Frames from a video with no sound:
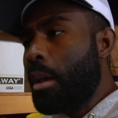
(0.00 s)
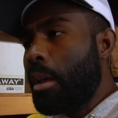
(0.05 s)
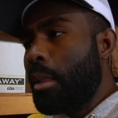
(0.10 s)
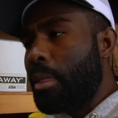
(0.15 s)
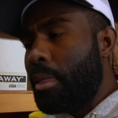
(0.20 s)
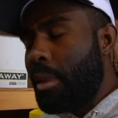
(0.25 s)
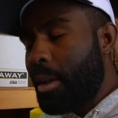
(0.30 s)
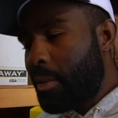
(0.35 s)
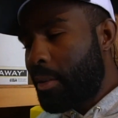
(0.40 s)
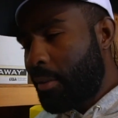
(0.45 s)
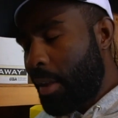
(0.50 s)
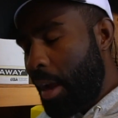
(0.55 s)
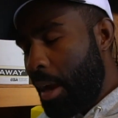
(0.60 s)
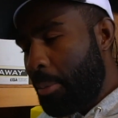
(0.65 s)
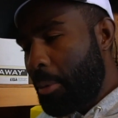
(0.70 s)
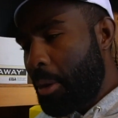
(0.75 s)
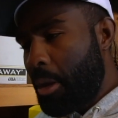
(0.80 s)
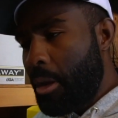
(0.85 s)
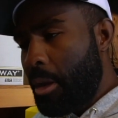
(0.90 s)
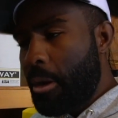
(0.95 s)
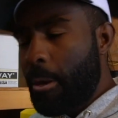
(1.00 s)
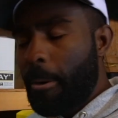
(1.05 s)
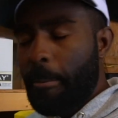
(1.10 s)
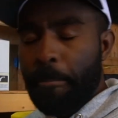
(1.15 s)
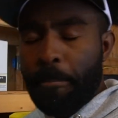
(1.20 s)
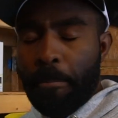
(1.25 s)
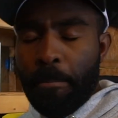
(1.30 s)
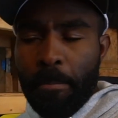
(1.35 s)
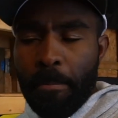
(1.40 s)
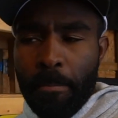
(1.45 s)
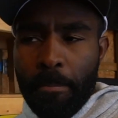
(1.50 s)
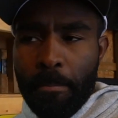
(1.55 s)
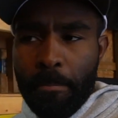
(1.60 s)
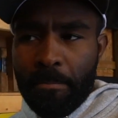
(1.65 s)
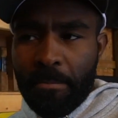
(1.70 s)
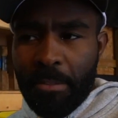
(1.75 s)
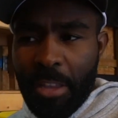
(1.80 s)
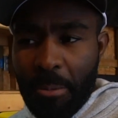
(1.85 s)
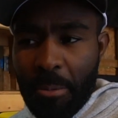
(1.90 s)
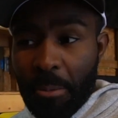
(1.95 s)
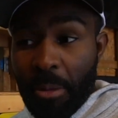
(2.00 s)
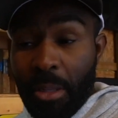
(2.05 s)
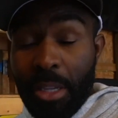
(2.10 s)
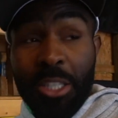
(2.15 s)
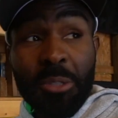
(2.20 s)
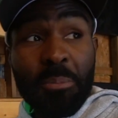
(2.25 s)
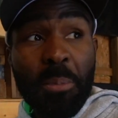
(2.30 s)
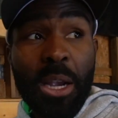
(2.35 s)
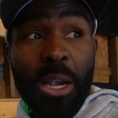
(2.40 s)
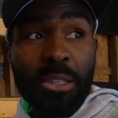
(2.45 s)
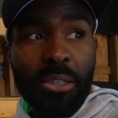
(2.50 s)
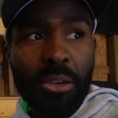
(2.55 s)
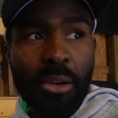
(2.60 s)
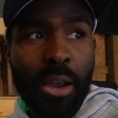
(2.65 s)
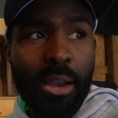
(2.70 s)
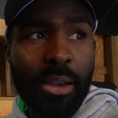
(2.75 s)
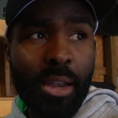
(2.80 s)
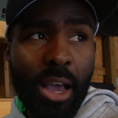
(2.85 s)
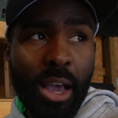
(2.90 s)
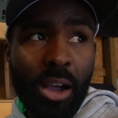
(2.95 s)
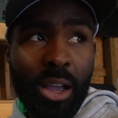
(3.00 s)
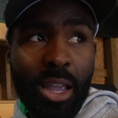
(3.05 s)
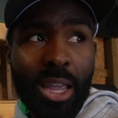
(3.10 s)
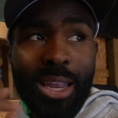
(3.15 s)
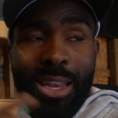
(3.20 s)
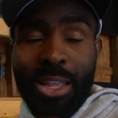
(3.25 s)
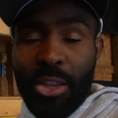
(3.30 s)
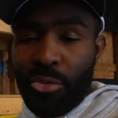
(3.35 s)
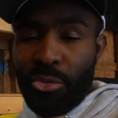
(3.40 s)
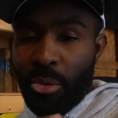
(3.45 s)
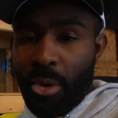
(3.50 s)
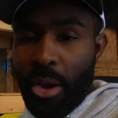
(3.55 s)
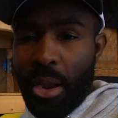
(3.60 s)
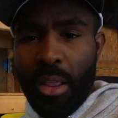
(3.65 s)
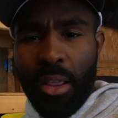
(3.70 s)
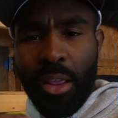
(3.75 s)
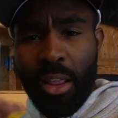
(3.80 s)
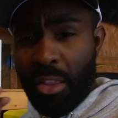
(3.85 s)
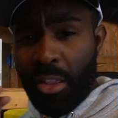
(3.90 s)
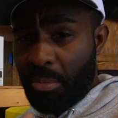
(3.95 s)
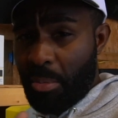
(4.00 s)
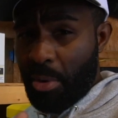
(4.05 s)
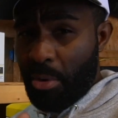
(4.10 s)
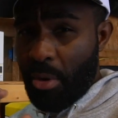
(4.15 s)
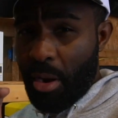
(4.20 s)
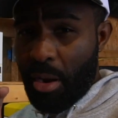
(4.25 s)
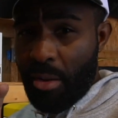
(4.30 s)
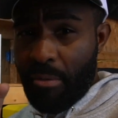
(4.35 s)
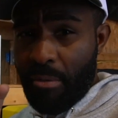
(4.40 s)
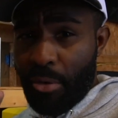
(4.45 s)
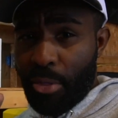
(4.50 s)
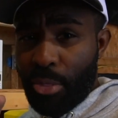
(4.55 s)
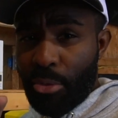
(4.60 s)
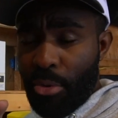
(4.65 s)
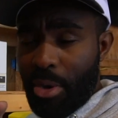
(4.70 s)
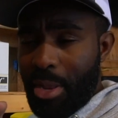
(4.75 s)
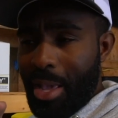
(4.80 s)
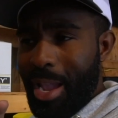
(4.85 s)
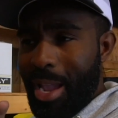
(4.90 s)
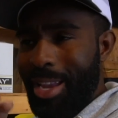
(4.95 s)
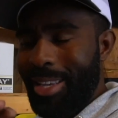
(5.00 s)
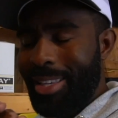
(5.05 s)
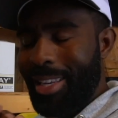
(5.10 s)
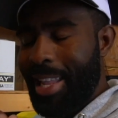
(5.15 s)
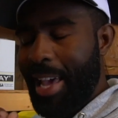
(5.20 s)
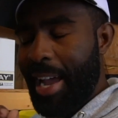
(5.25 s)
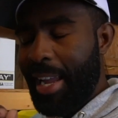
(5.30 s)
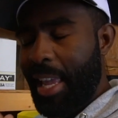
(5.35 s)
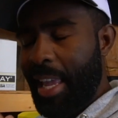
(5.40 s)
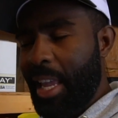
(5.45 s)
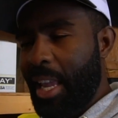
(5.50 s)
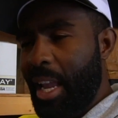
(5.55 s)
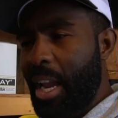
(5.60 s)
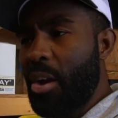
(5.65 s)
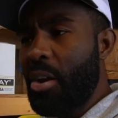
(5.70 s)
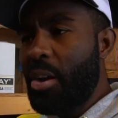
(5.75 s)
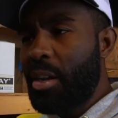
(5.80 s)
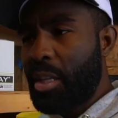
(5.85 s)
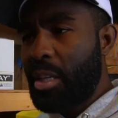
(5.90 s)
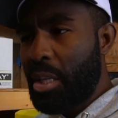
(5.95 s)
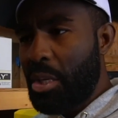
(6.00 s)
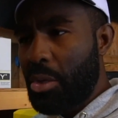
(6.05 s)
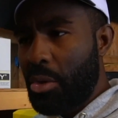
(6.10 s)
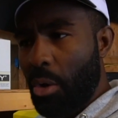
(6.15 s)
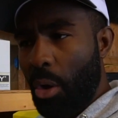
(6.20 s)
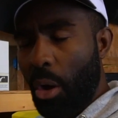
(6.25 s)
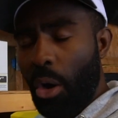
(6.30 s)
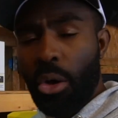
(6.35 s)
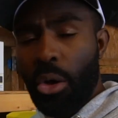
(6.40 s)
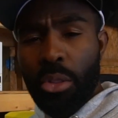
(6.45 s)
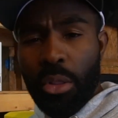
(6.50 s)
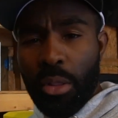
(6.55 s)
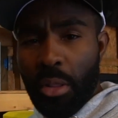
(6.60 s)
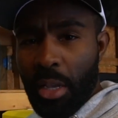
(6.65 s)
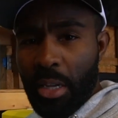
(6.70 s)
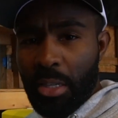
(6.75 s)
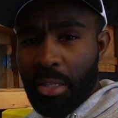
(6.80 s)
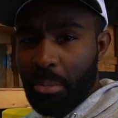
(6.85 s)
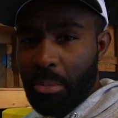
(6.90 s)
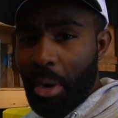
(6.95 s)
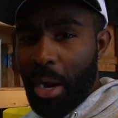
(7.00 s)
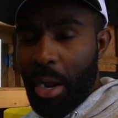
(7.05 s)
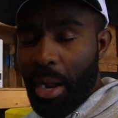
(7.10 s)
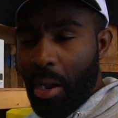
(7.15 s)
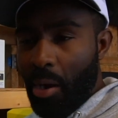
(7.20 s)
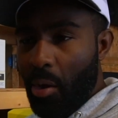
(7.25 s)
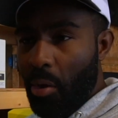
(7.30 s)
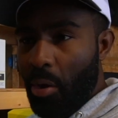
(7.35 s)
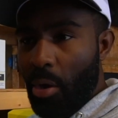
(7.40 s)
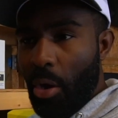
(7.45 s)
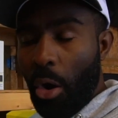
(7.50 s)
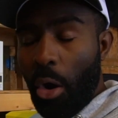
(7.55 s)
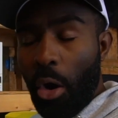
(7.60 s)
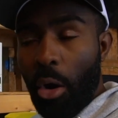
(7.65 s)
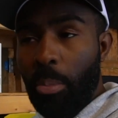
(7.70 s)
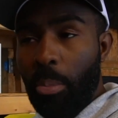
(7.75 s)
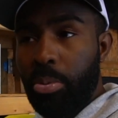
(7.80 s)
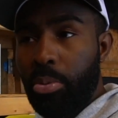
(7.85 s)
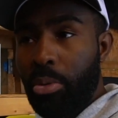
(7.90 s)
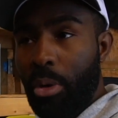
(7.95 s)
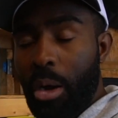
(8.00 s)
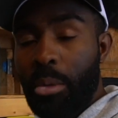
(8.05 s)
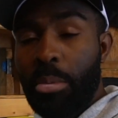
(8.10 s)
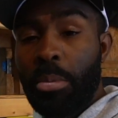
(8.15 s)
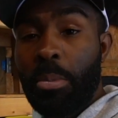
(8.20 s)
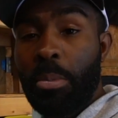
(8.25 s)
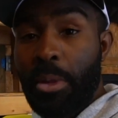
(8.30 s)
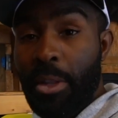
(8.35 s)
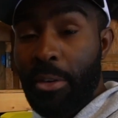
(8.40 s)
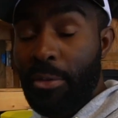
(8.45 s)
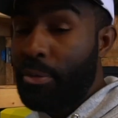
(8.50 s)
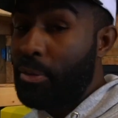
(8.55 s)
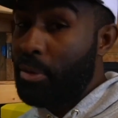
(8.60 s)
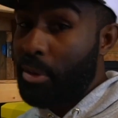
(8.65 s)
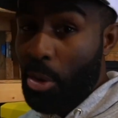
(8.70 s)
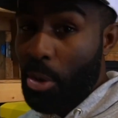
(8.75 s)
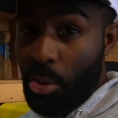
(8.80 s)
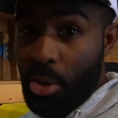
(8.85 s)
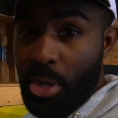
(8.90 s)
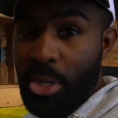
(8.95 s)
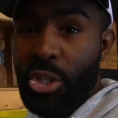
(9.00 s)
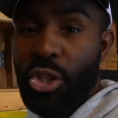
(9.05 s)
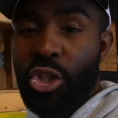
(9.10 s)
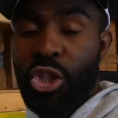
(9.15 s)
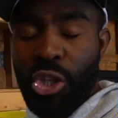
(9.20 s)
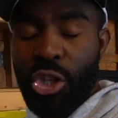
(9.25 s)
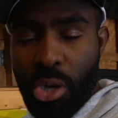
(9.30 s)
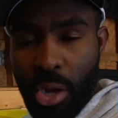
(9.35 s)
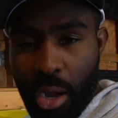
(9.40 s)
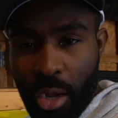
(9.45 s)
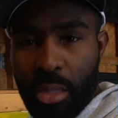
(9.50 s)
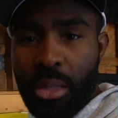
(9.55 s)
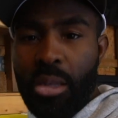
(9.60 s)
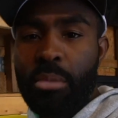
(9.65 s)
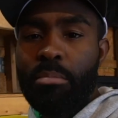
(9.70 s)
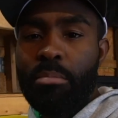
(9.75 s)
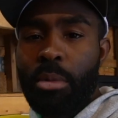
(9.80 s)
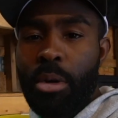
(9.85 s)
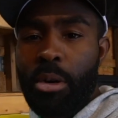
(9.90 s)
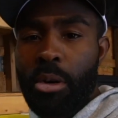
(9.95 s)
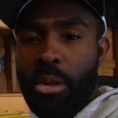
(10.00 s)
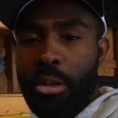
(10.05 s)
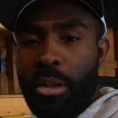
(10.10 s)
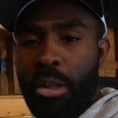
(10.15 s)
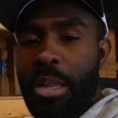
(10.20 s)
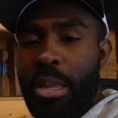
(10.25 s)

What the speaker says: This type of year, typically, especially right now, it is raining, it has been raining for 3 days, and I can guarantee you all the lakes in my area are probably flowing chocolate mud.